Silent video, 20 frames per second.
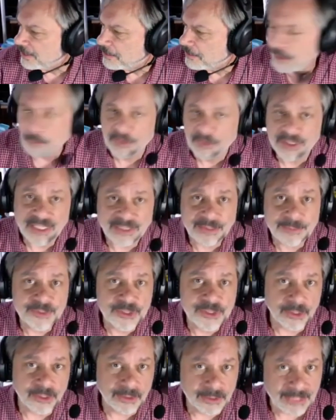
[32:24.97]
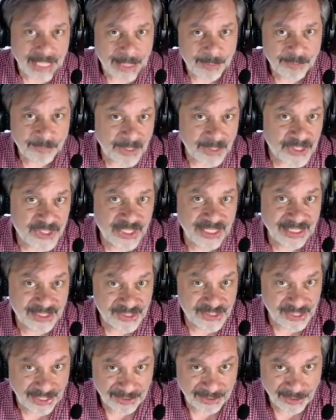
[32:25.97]
That would let them start a game of Munchkin at
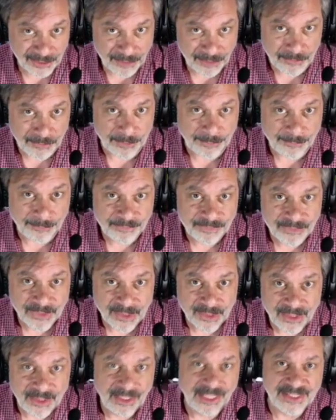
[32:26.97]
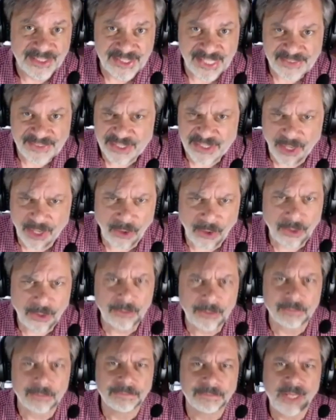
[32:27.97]
second level. And Steve said,
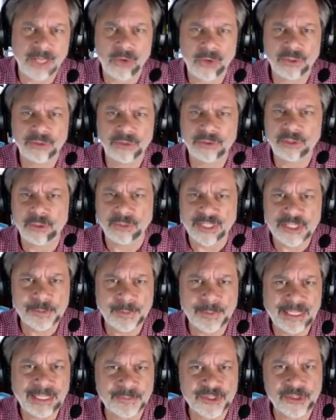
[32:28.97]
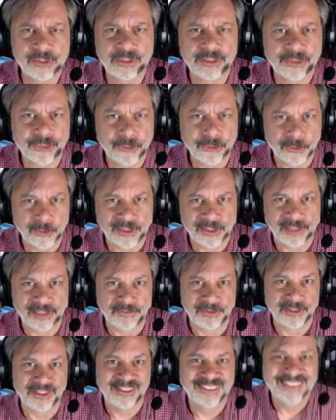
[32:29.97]
"Oh, no, no, no. Let's make him start at third
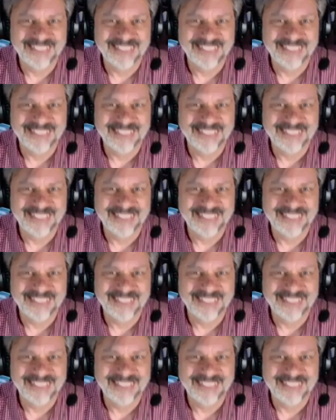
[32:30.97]
level."